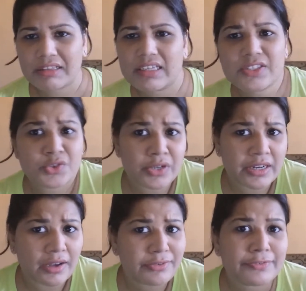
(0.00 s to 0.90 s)
I think it's good
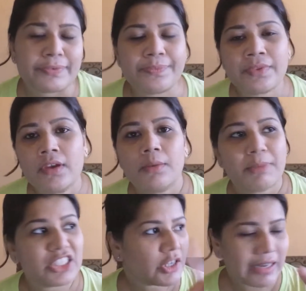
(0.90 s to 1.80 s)
enough.
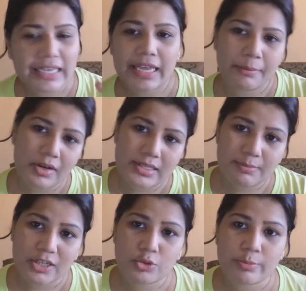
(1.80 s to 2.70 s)
Piche wala camera
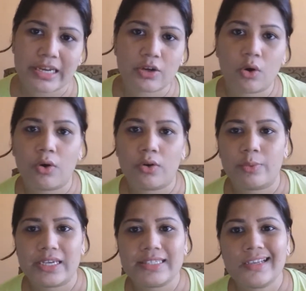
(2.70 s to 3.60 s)
is much better
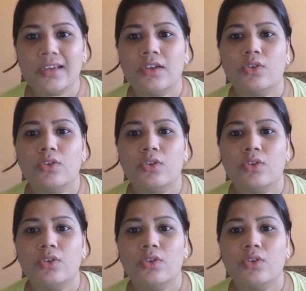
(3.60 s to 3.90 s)
always.